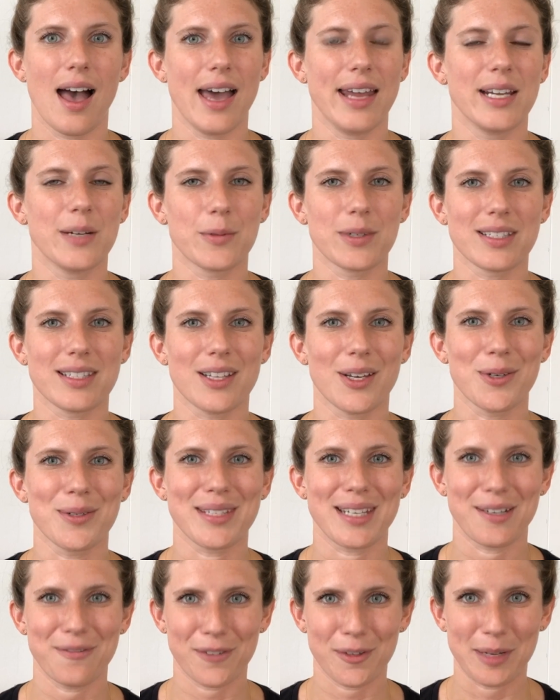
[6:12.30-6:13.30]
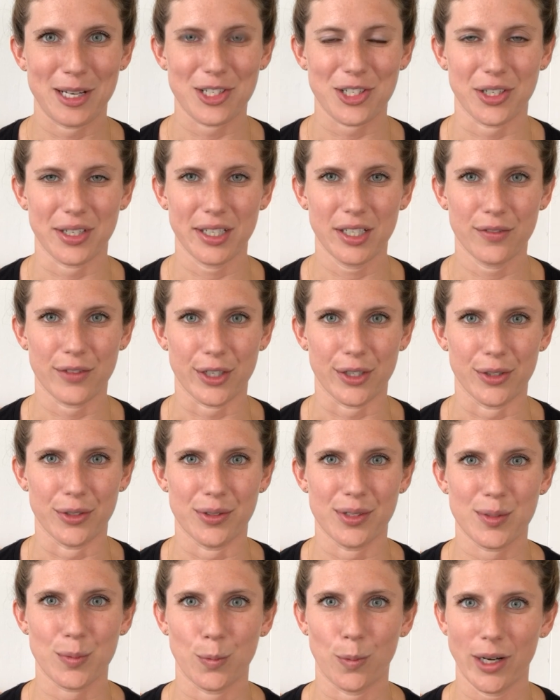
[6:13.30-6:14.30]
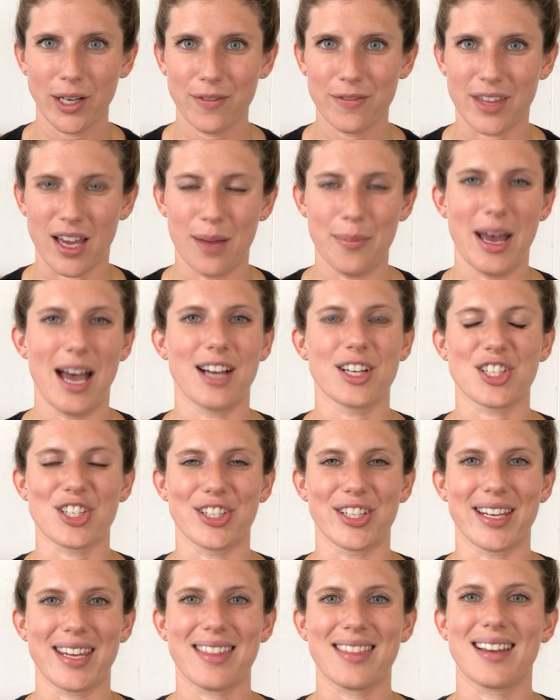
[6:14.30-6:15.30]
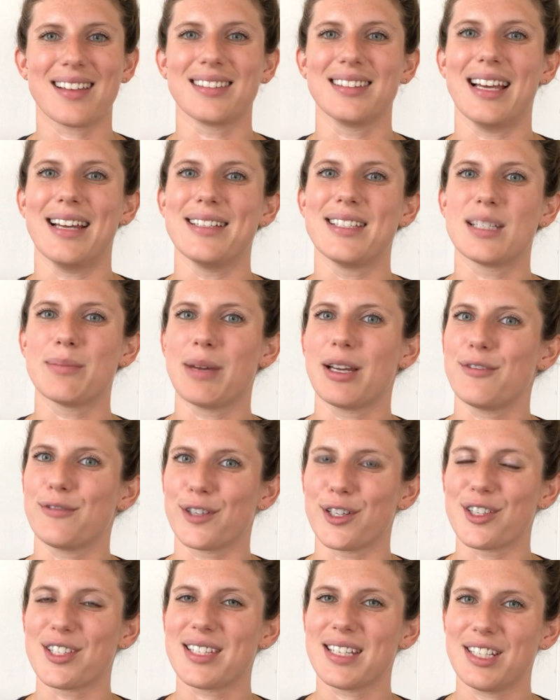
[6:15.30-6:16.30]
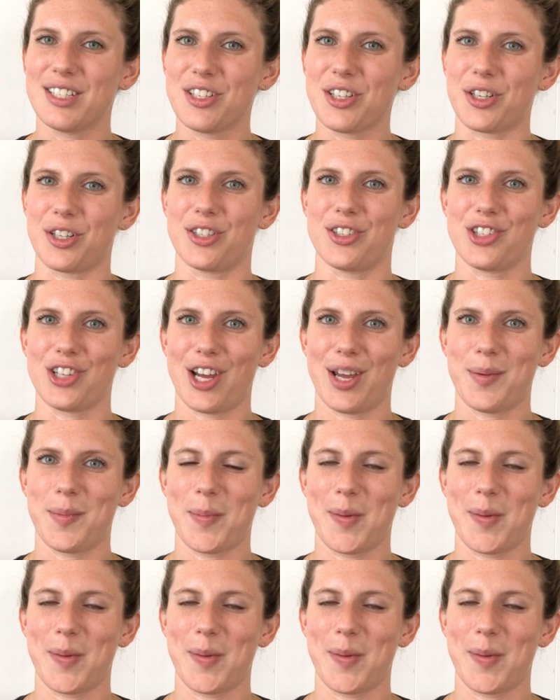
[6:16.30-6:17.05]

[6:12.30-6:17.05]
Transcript: And it was those informational interviews, one of them actually, that led to my first internship.